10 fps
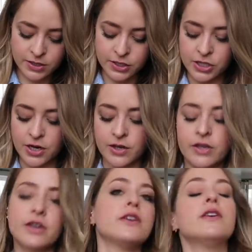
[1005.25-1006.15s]
to show
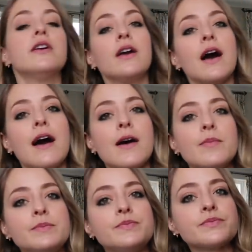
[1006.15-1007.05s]
you.
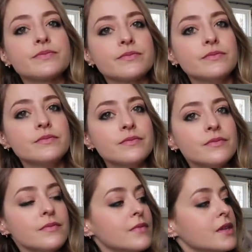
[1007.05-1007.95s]

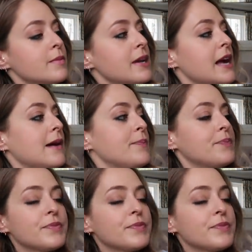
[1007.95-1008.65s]
But yeah,